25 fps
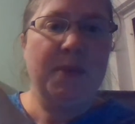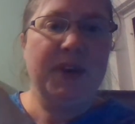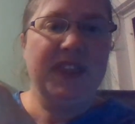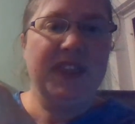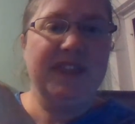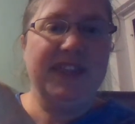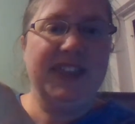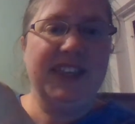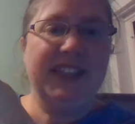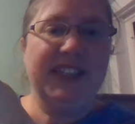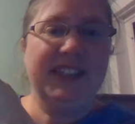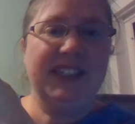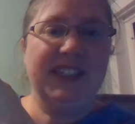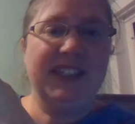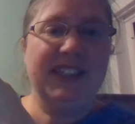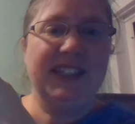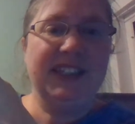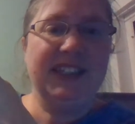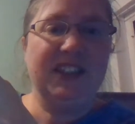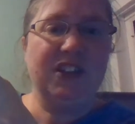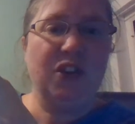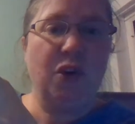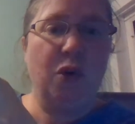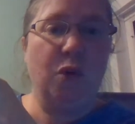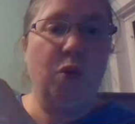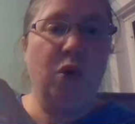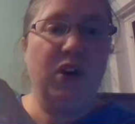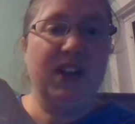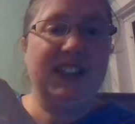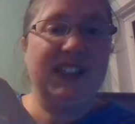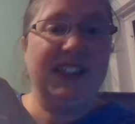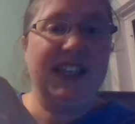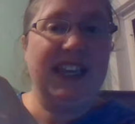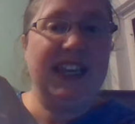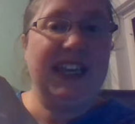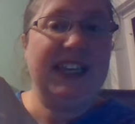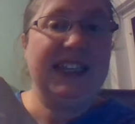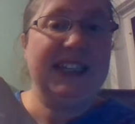but this is
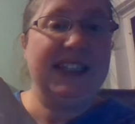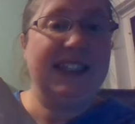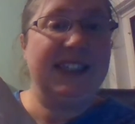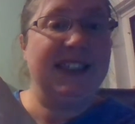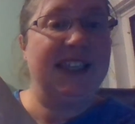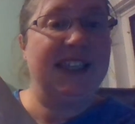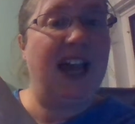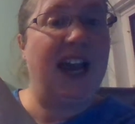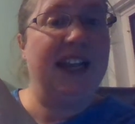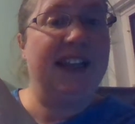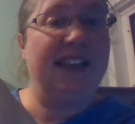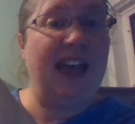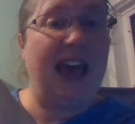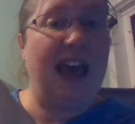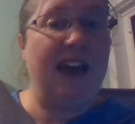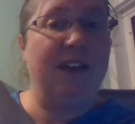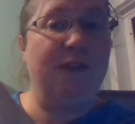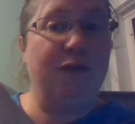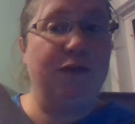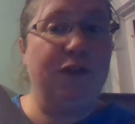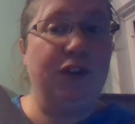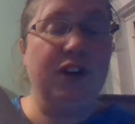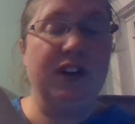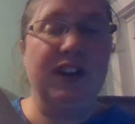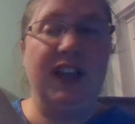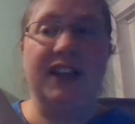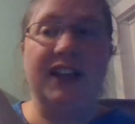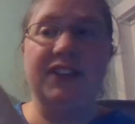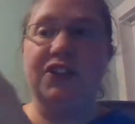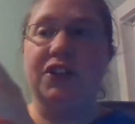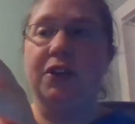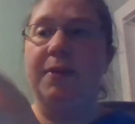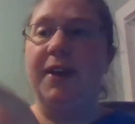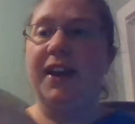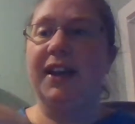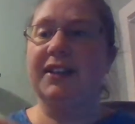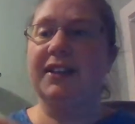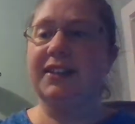what's inside that
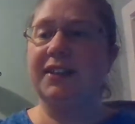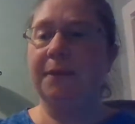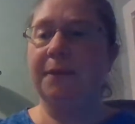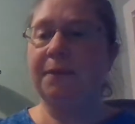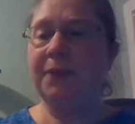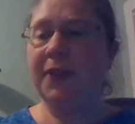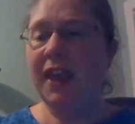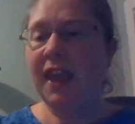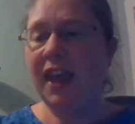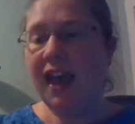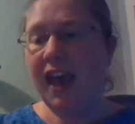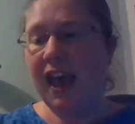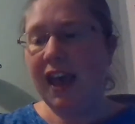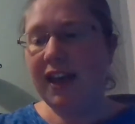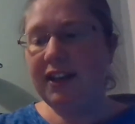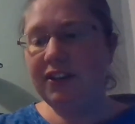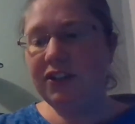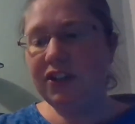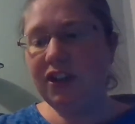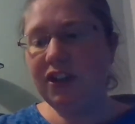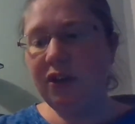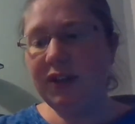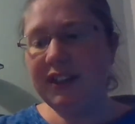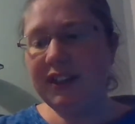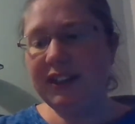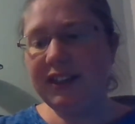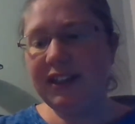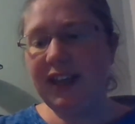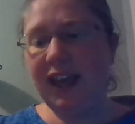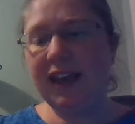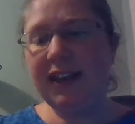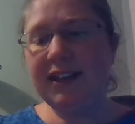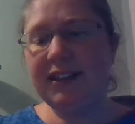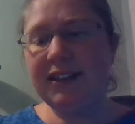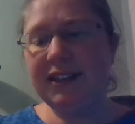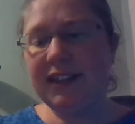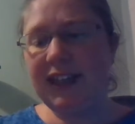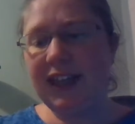fertilizer mix. And so it
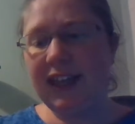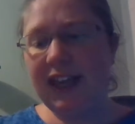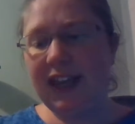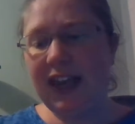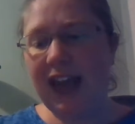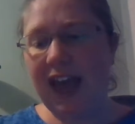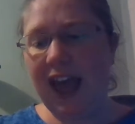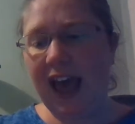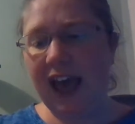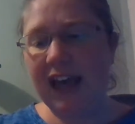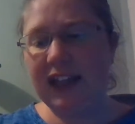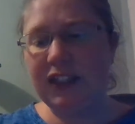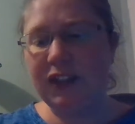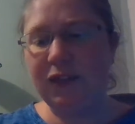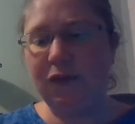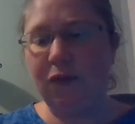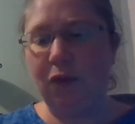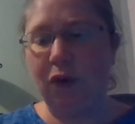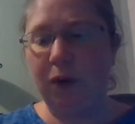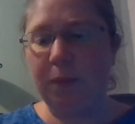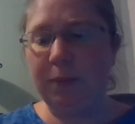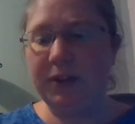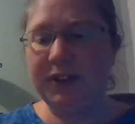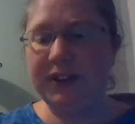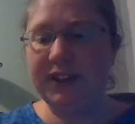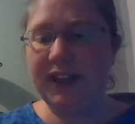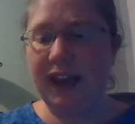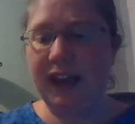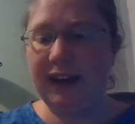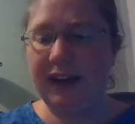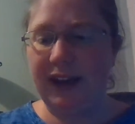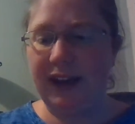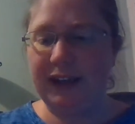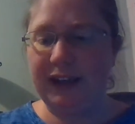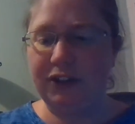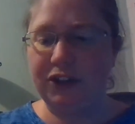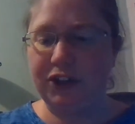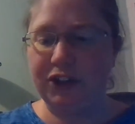says it has 4%
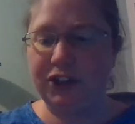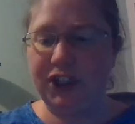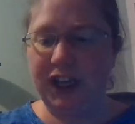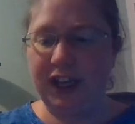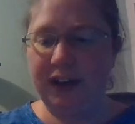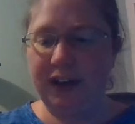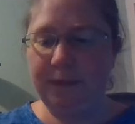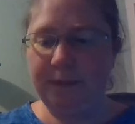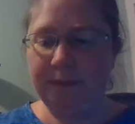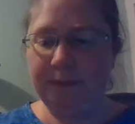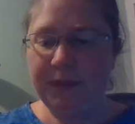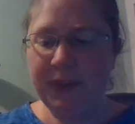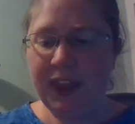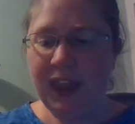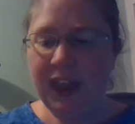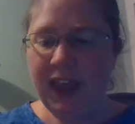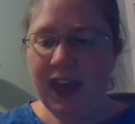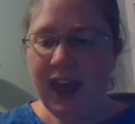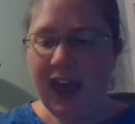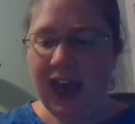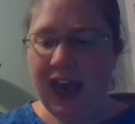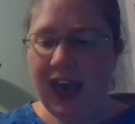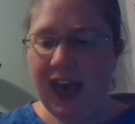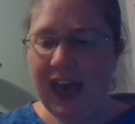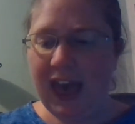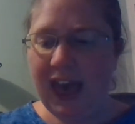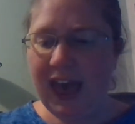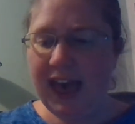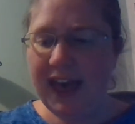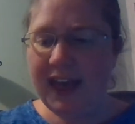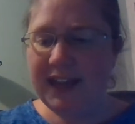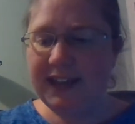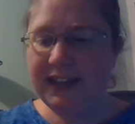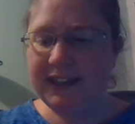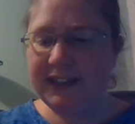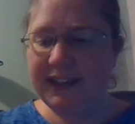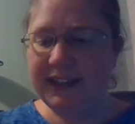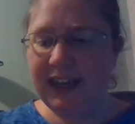nitrogen,
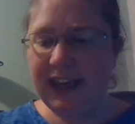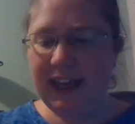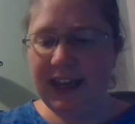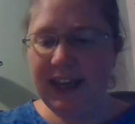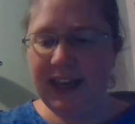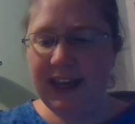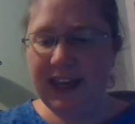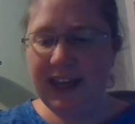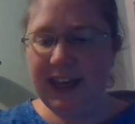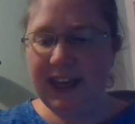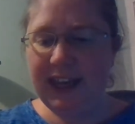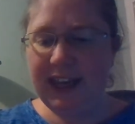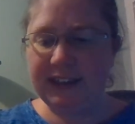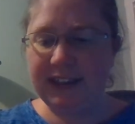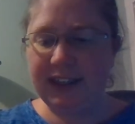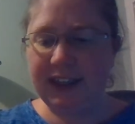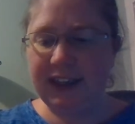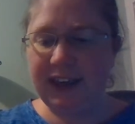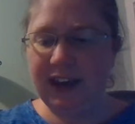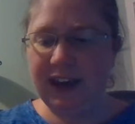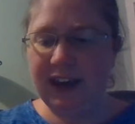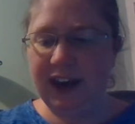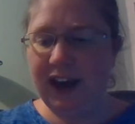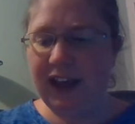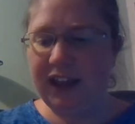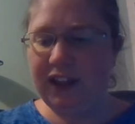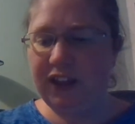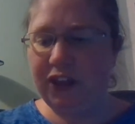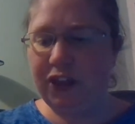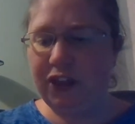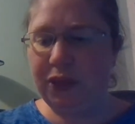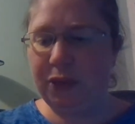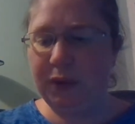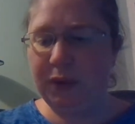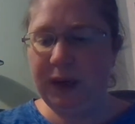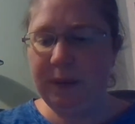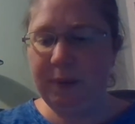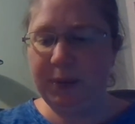and it's got
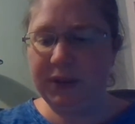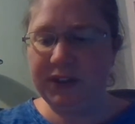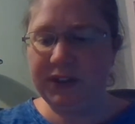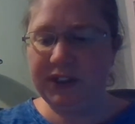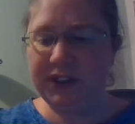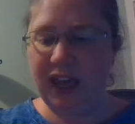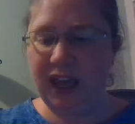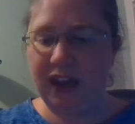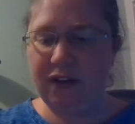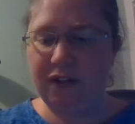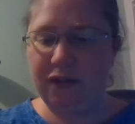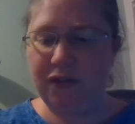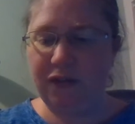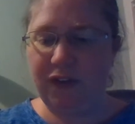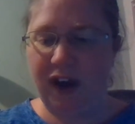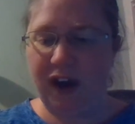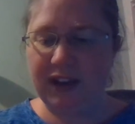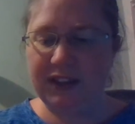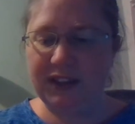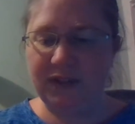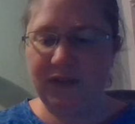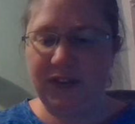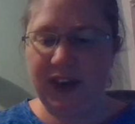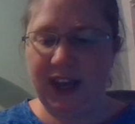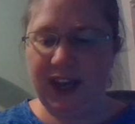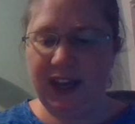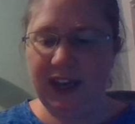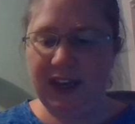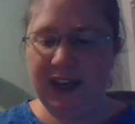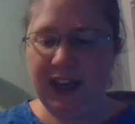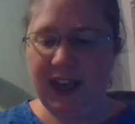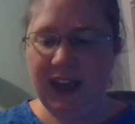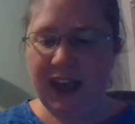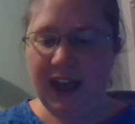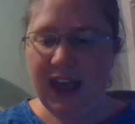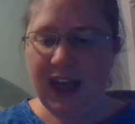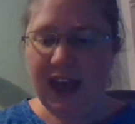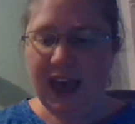3% phosphate,
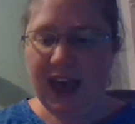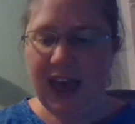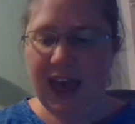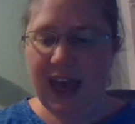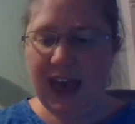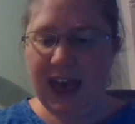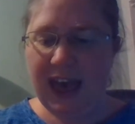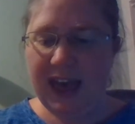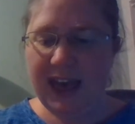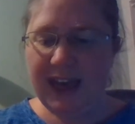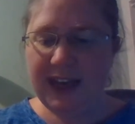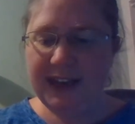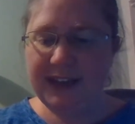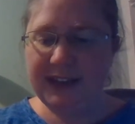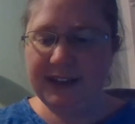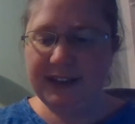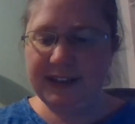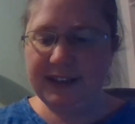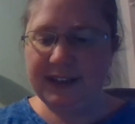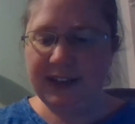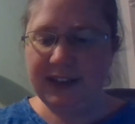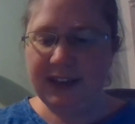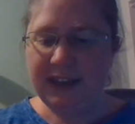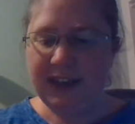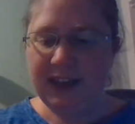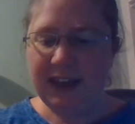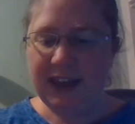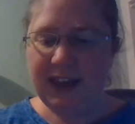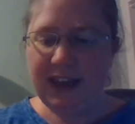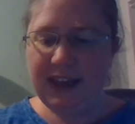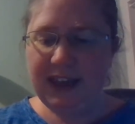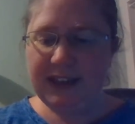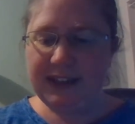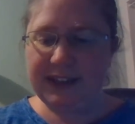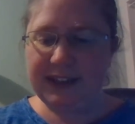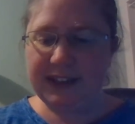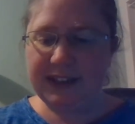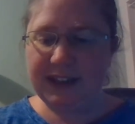and
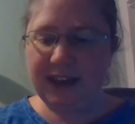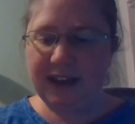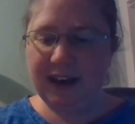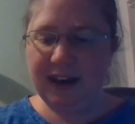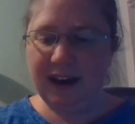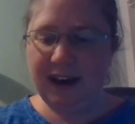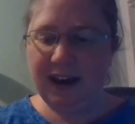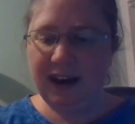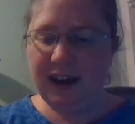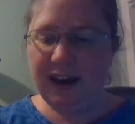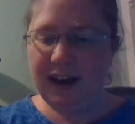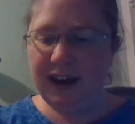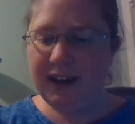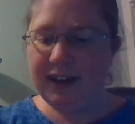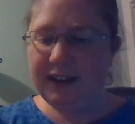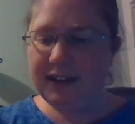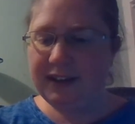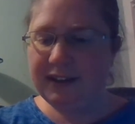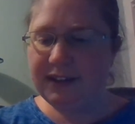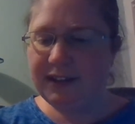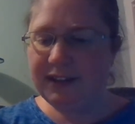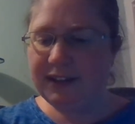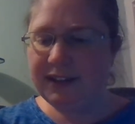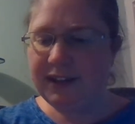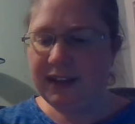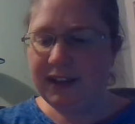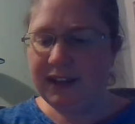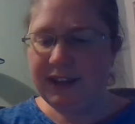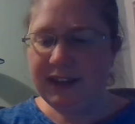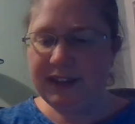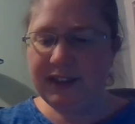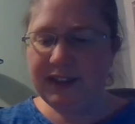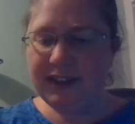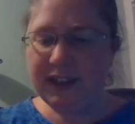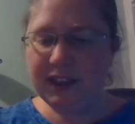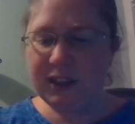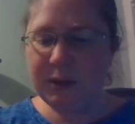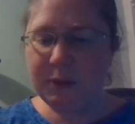it's got
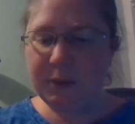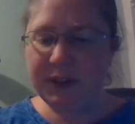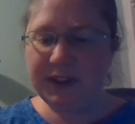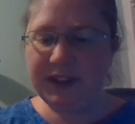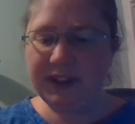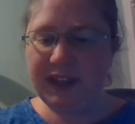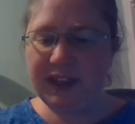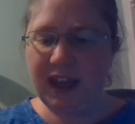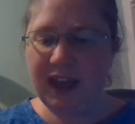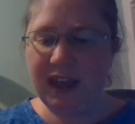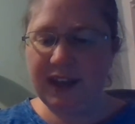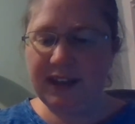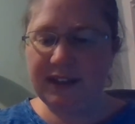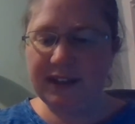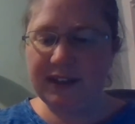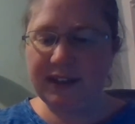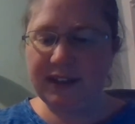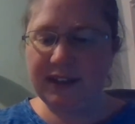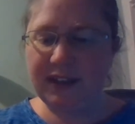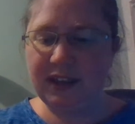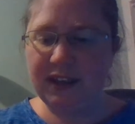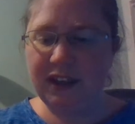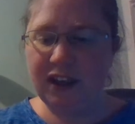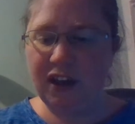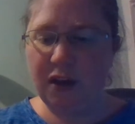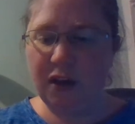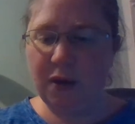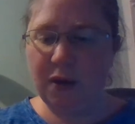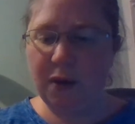6%